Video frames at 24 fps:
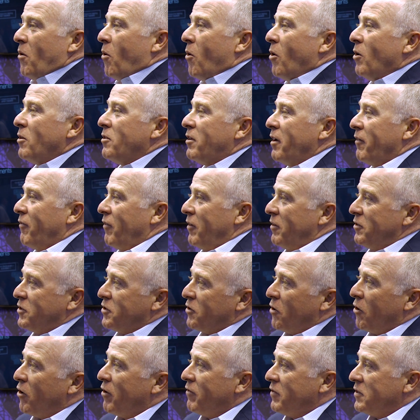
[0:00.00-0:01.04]
all different
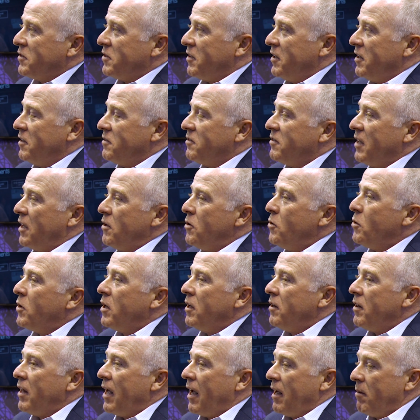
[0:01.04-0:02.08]
services that you
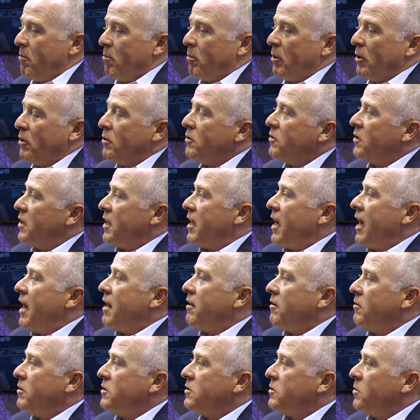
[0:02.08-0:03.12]
can then build
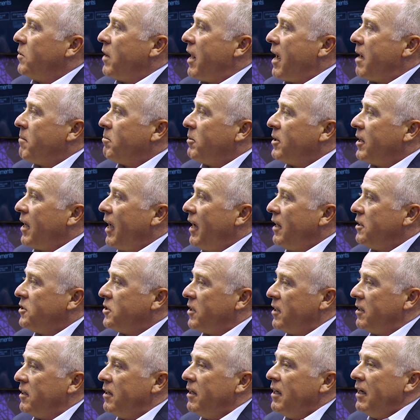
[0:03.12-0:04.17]
together into an
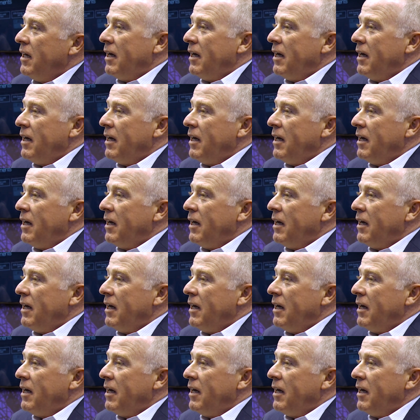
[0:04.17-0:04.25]
application,